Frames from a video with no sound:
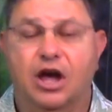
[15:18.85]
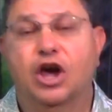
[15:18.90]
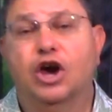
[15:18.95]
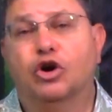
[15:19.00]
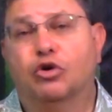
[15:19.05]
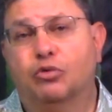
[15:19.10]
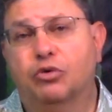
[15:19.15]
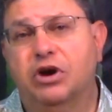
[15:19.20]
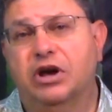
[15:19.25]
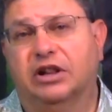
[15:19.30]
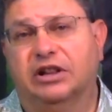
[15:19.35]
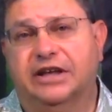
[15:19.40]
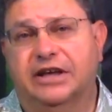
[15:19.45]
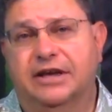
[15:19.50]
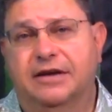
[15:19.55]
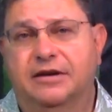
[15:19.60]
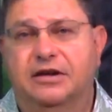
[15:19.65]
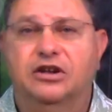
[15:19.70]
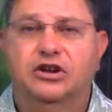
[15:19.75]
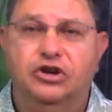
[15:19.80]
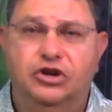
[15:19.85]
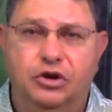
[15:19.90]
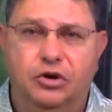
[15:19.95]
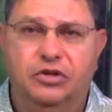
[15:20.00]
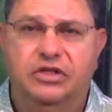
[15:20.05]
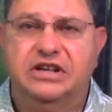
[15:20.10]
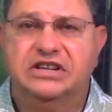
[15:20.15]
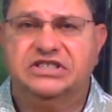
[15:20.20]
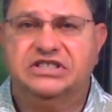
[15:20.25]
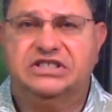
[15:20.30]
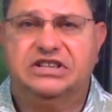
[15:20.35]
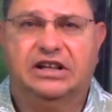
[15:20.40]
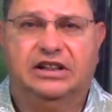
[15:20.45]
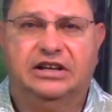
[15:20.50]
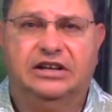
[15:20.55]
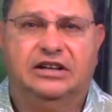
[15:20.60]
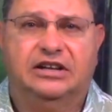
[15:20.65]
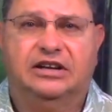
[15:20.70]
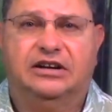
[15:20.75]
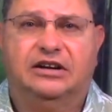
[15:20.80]
Really, do this
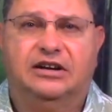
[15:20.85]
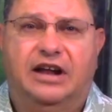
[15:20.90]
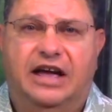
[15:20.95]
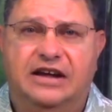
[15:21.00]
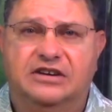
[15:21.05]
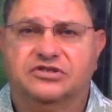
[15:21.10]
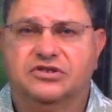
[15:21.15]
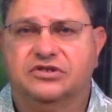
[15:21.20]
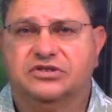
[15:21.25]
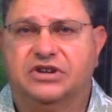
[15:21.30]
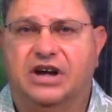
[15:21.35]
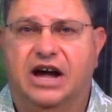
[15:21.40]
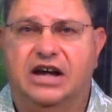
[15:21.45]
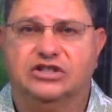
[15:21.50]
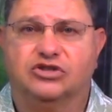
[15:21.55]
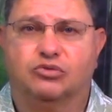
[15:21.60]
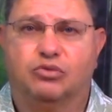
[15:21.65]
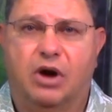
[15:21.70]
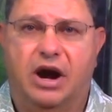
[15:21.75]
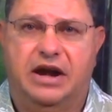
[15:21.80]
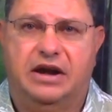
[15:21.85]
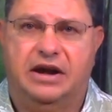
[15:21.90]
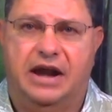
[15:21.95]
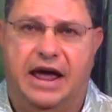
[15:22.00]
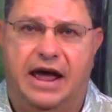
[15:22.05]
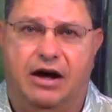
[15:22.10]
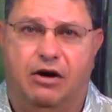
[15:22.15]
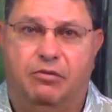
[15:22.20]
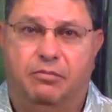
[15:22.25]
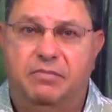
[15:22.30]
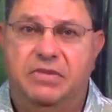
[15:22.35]
silly little exercise right now